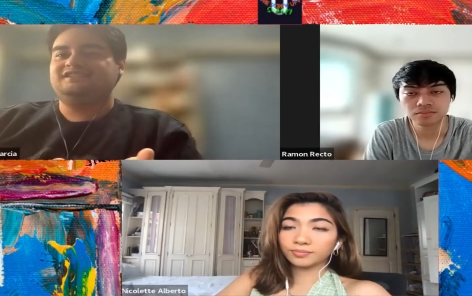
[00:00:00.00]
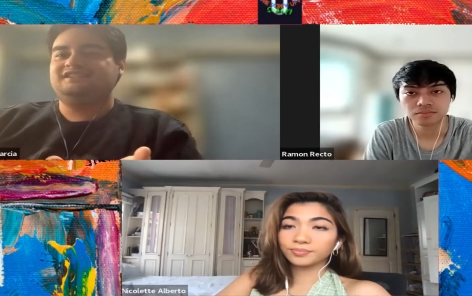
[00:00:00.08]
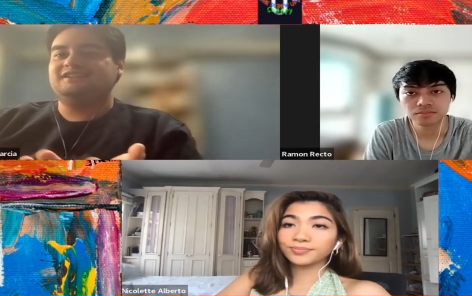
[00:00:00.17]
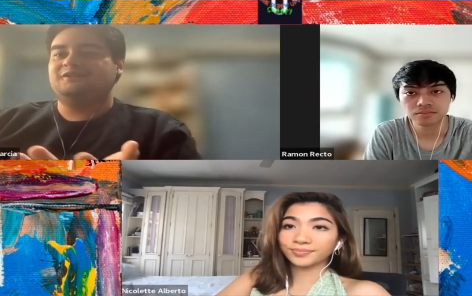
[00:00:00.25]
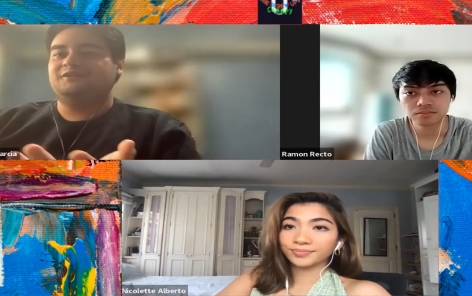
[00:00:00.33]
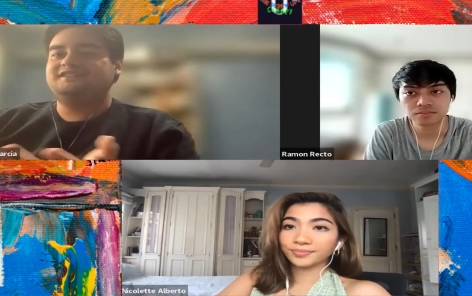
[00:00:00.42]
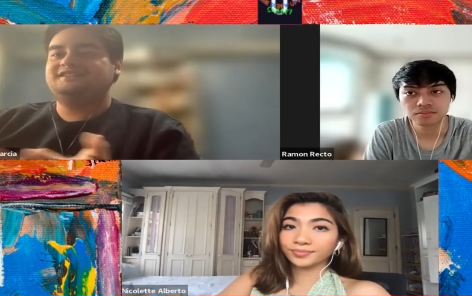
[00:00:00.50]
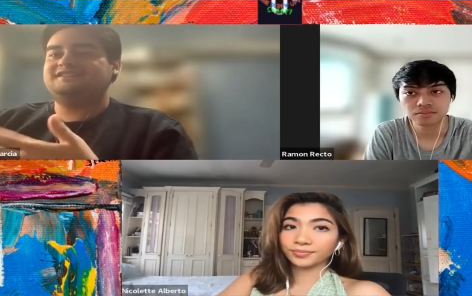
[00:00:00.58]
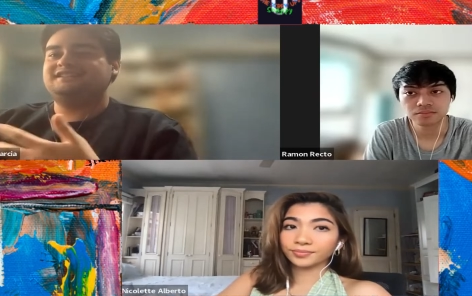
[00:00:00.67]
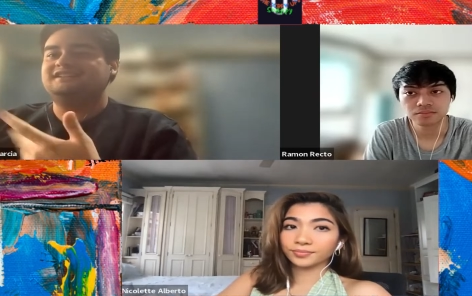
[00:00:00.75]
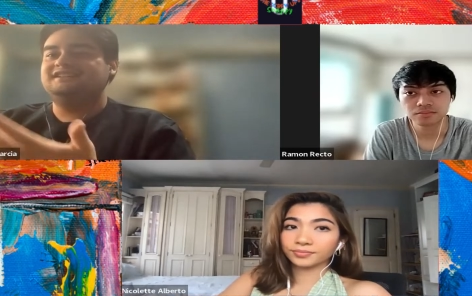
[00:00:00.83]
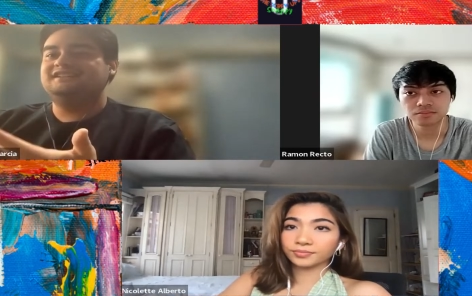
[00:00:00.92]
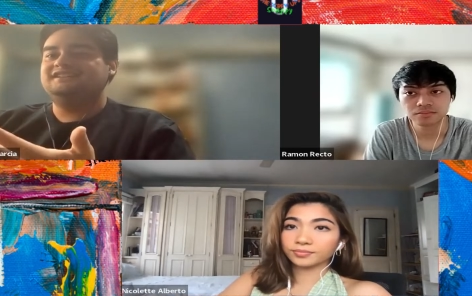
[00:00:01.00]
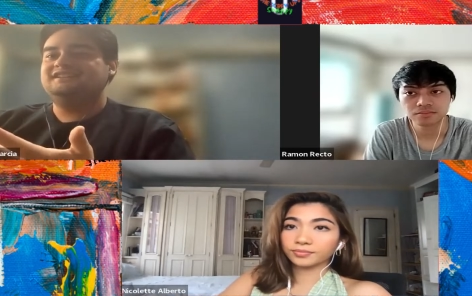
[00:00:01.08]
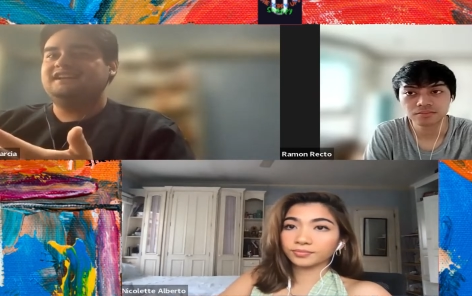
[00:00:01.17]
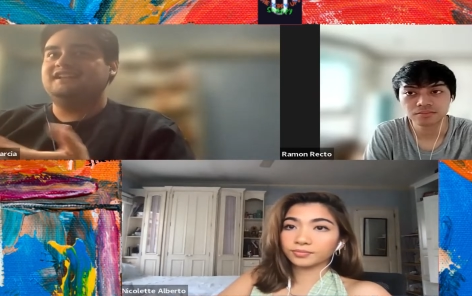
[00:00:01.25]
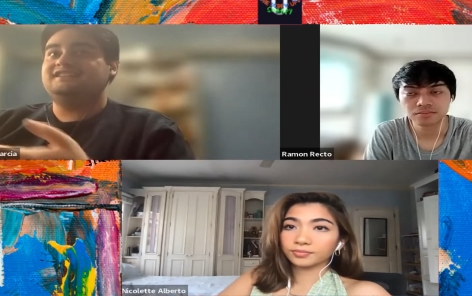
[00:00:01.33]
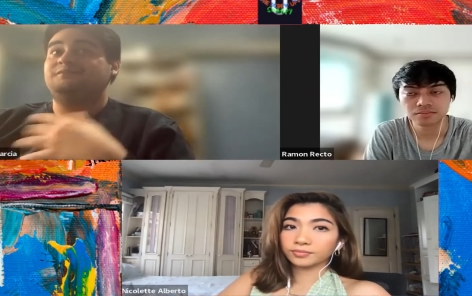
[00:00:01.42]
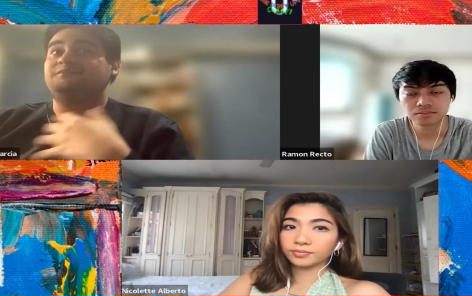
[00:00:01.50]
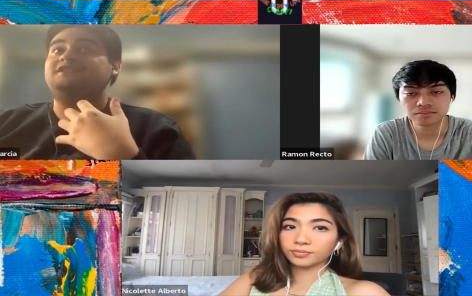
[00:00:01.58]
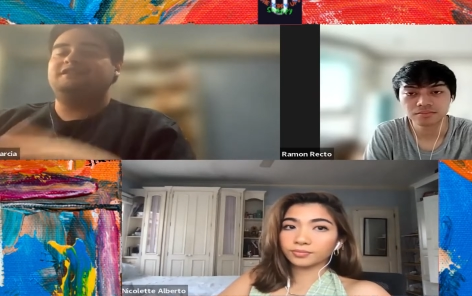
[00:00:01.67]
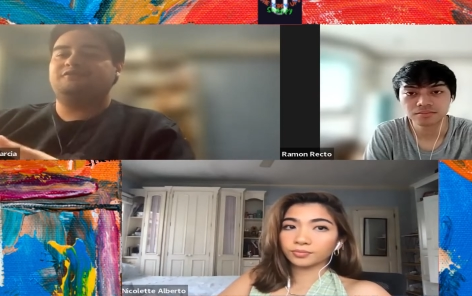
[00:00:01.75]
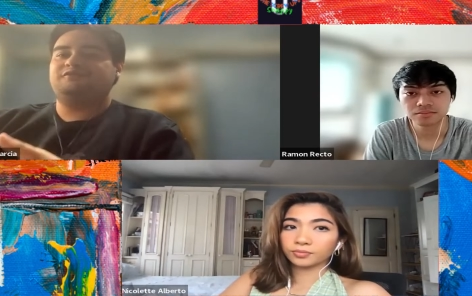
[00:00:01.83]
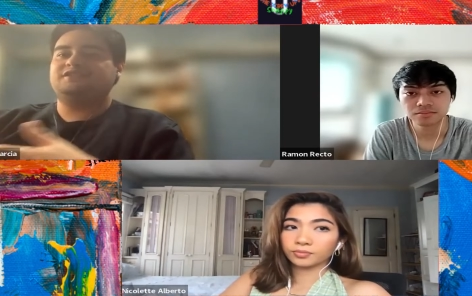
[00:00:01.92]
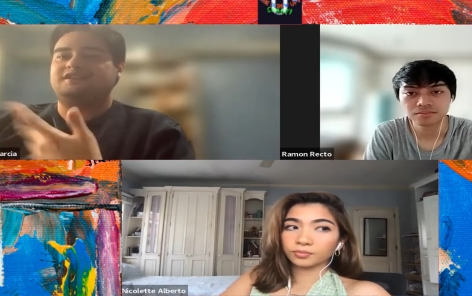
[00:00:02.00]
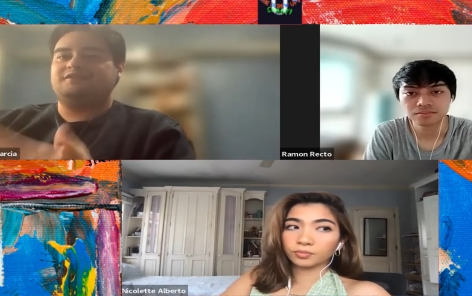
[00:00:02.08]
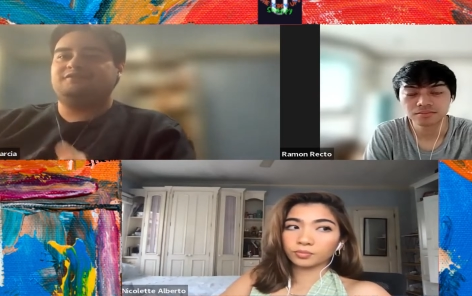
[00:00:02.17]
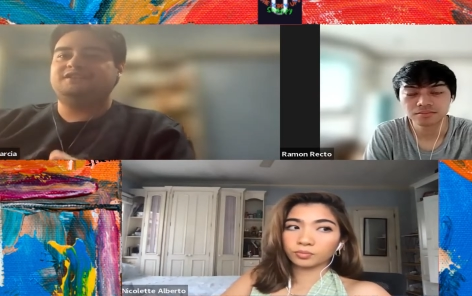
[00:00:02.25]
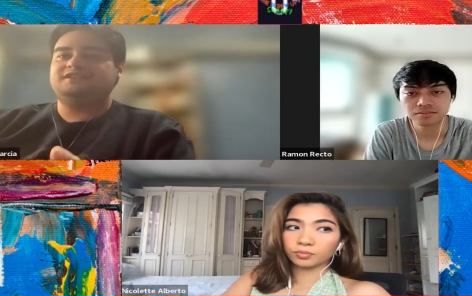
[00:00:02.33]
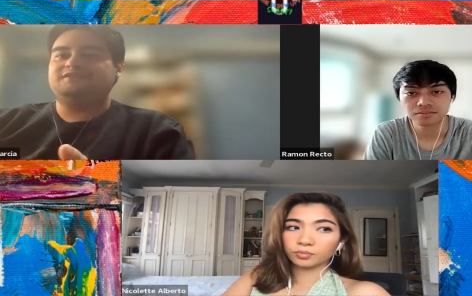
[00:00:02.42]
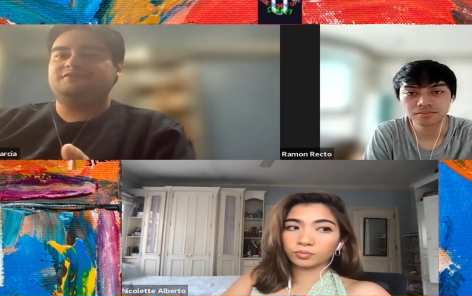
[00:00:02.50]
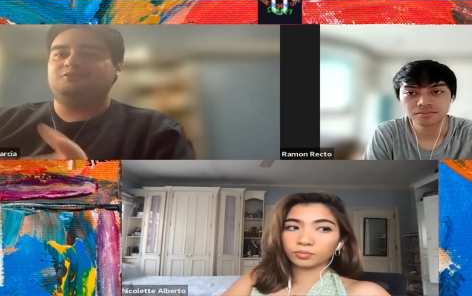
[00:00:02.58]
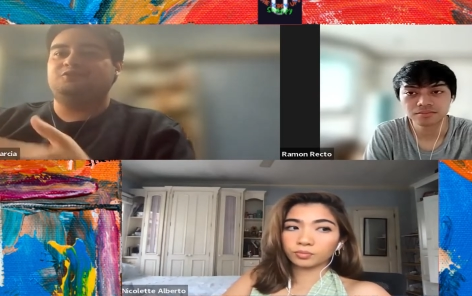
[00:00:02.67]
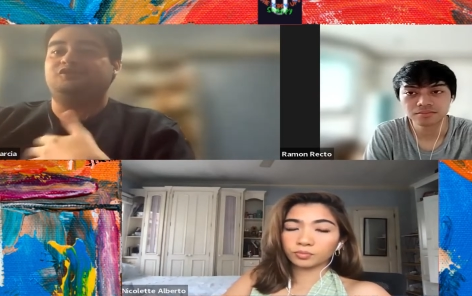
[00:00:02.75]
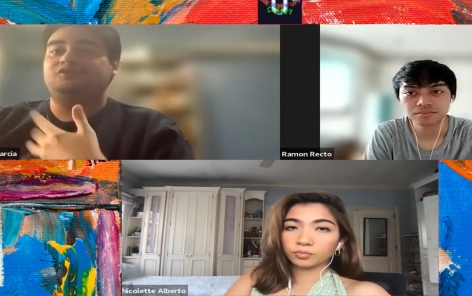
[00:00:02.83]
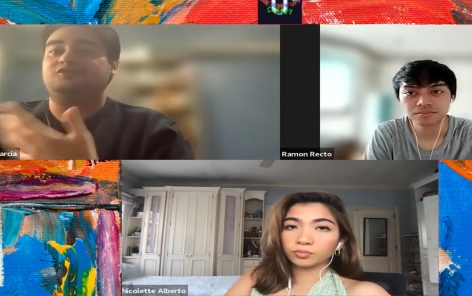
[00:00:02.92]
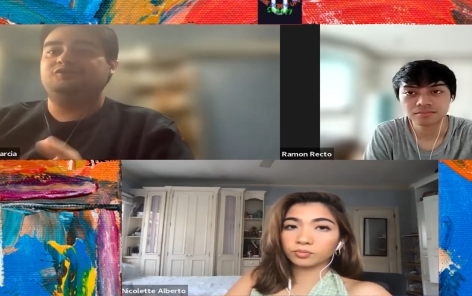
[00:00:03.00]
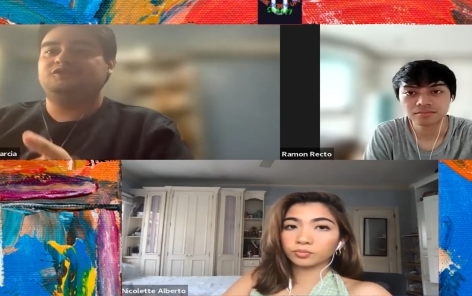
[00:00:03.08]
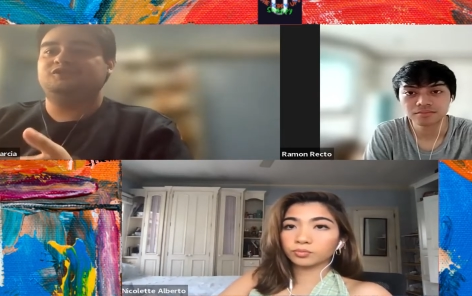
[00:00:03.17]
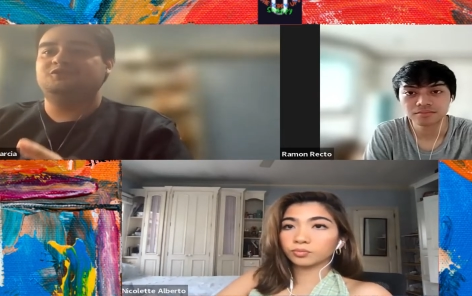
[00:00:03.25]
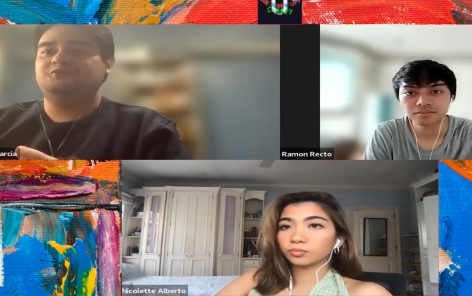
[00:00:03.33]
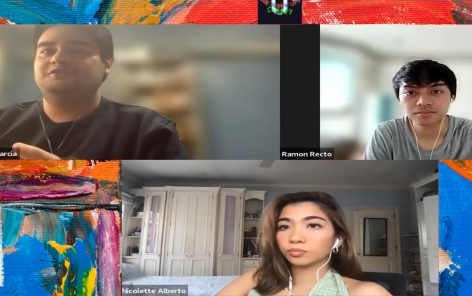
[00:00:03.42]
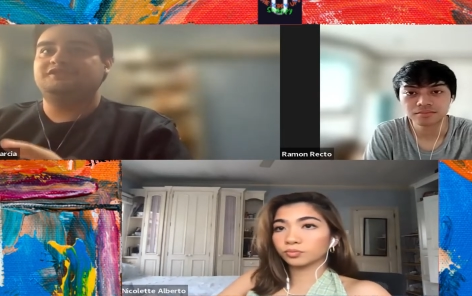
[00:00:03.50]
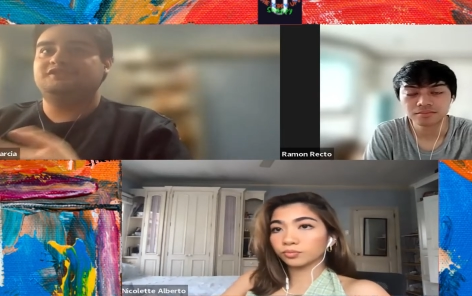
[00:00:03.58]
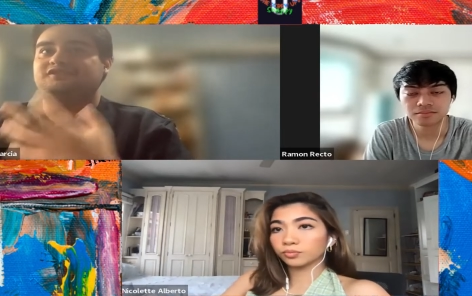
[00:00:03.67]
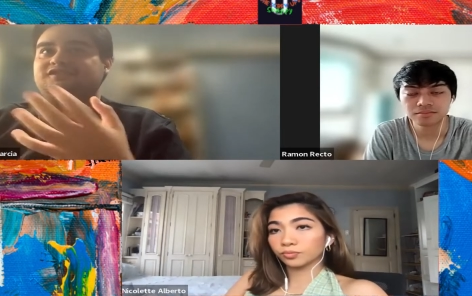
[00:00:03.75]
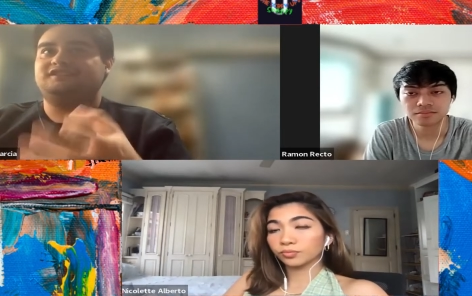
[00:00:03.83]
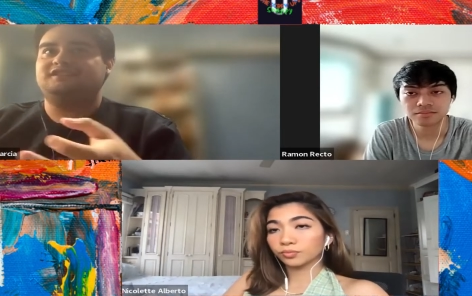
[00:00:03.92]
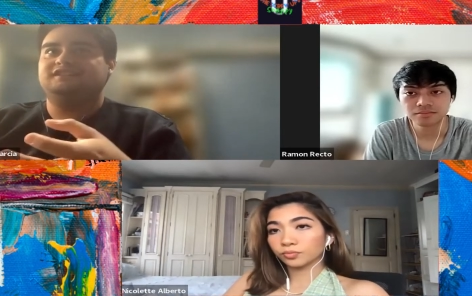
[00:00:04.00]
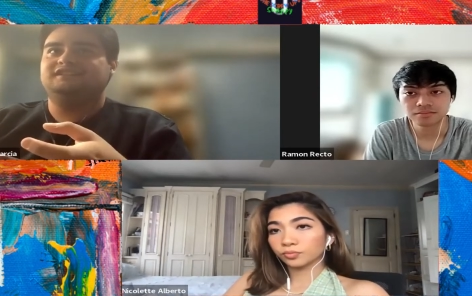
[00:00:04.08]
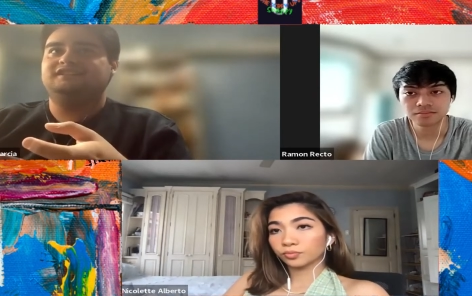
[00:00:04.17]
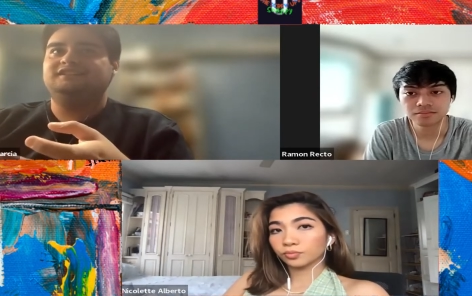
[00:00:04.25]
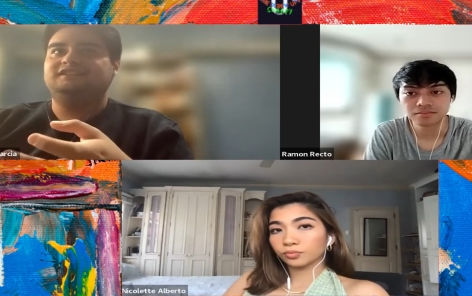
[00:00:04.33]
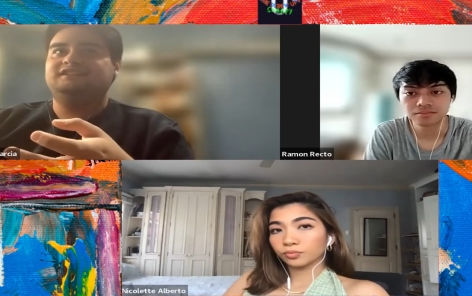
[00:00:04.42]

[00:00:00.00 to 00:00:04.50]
Speaker 1: you know it's still it's something different definitely from what you used to do but you're still